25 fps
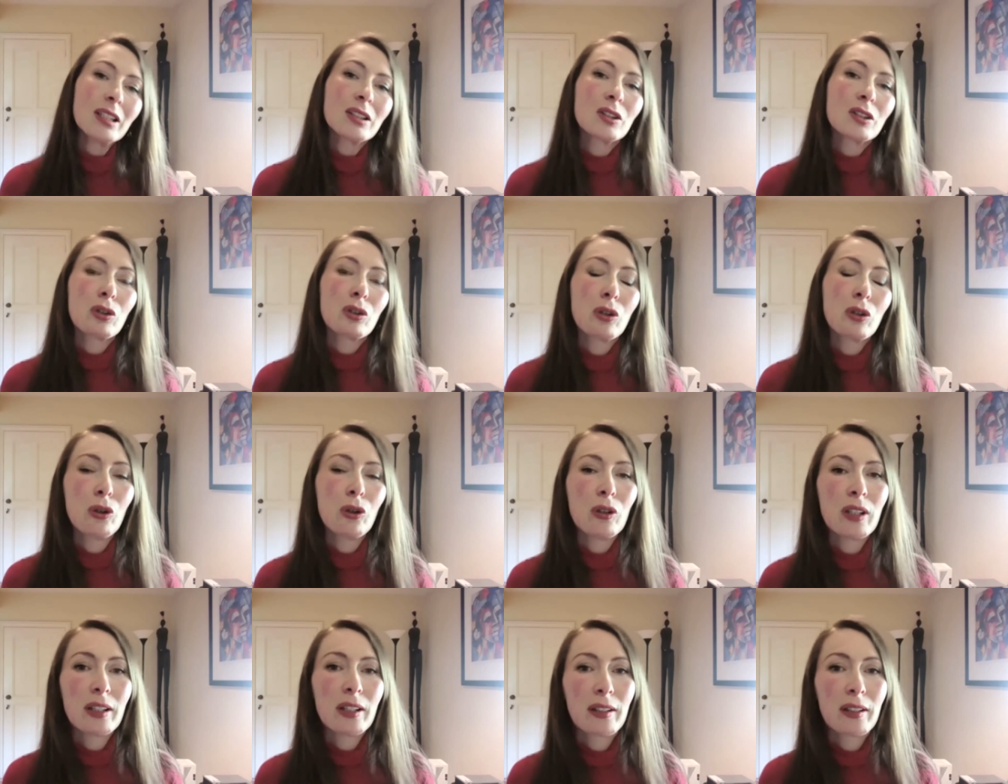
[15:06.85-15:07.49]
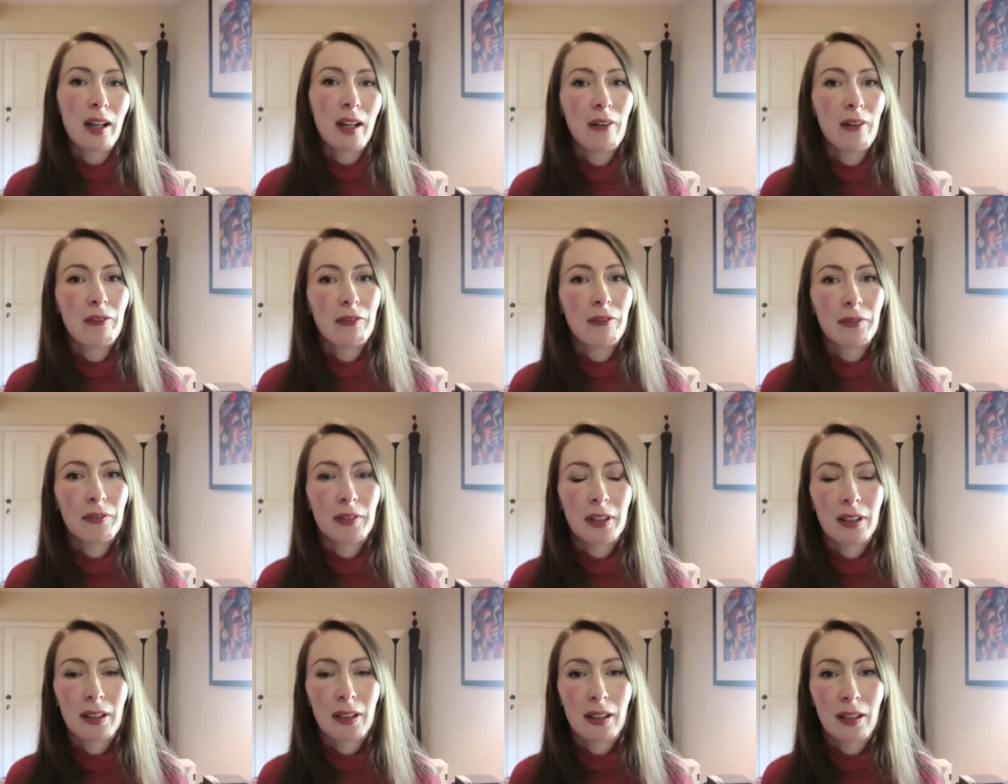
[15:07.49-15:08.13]
So early enough,
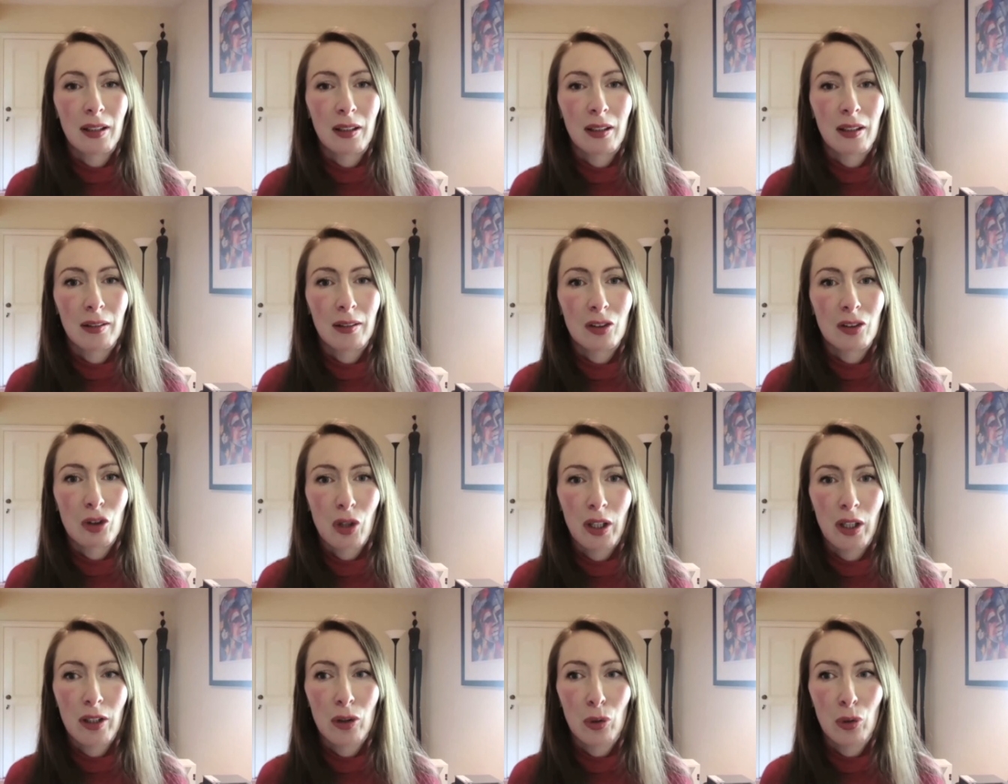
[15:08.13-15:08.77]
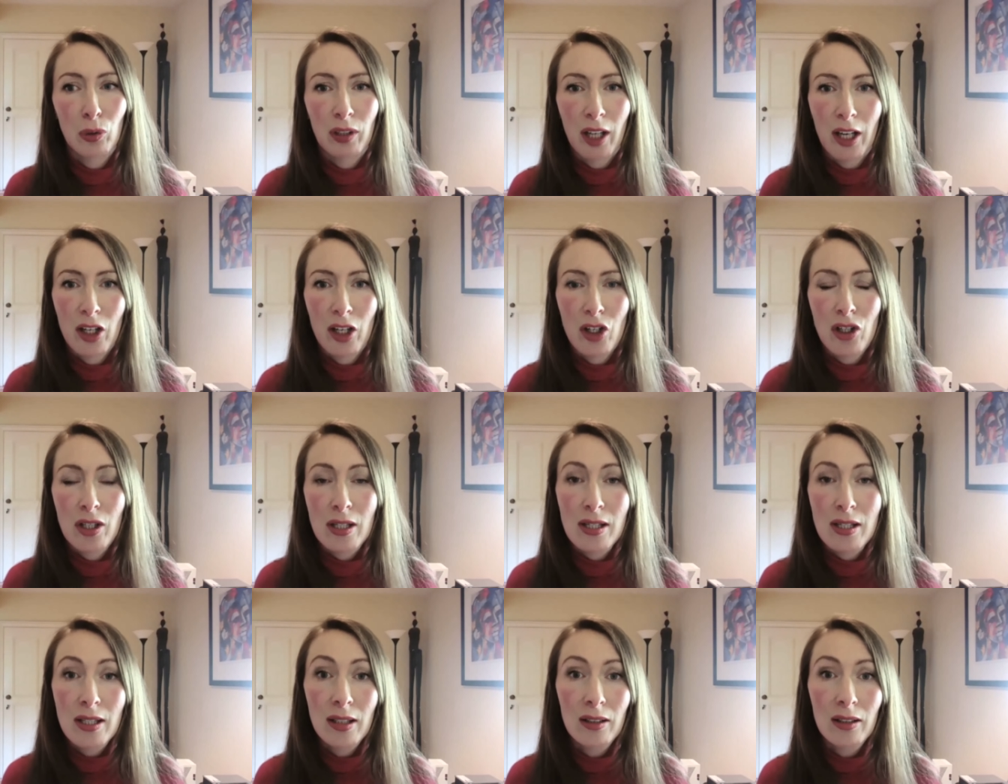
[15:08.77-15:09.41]
try to catch
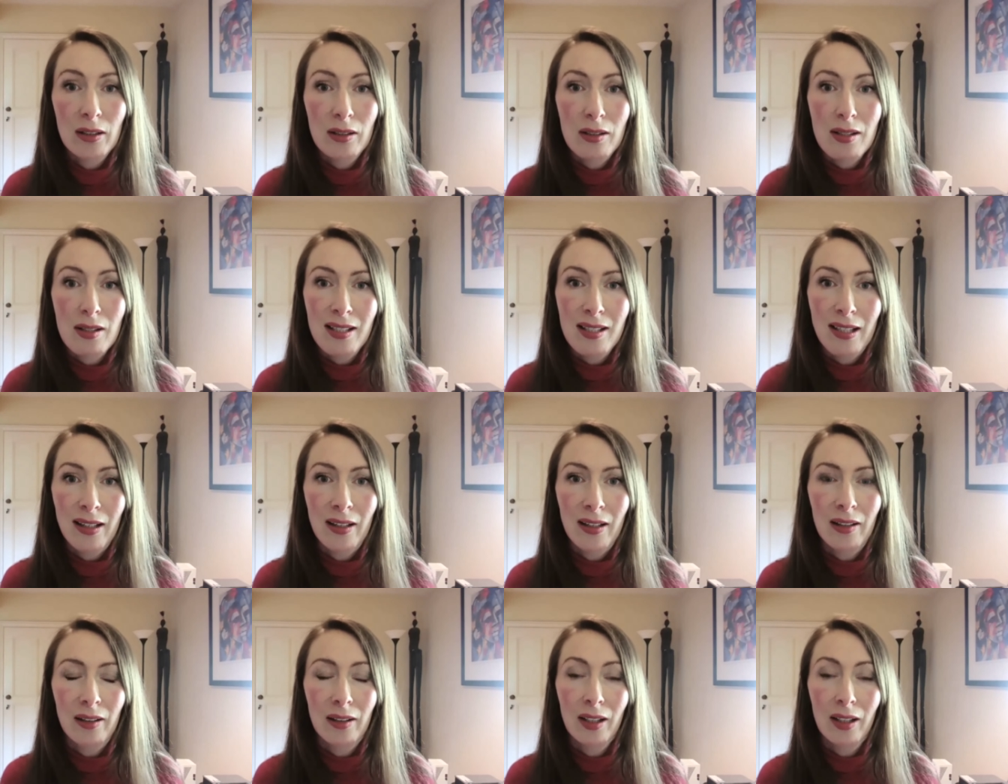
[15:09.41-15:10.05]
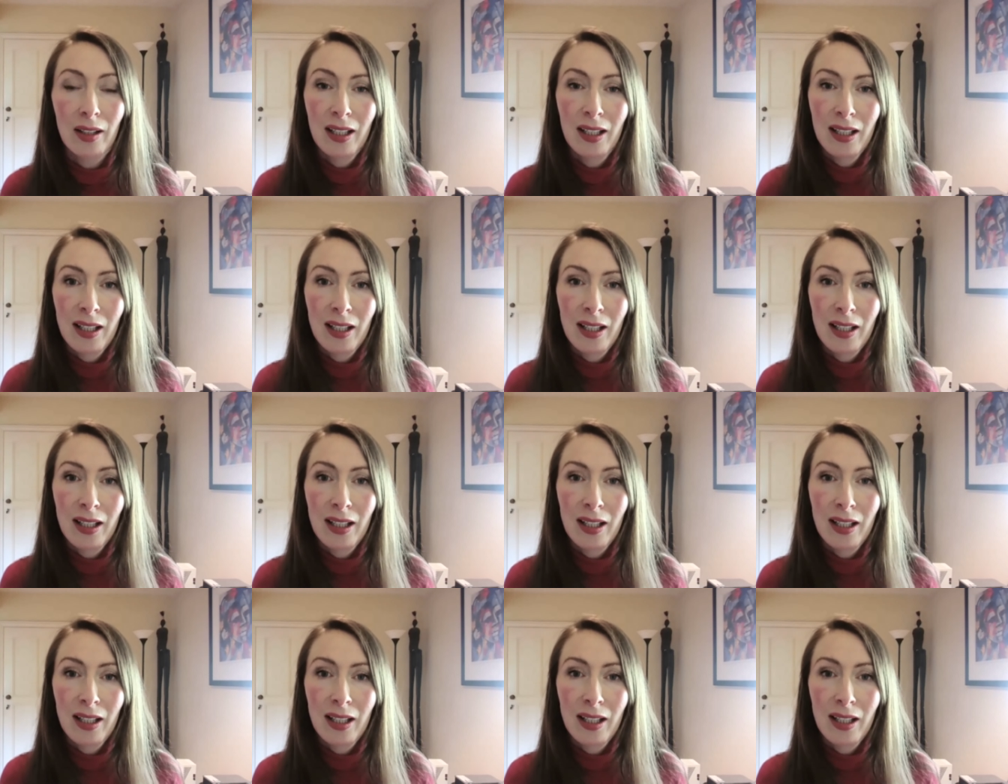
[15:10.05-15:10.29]
the signals and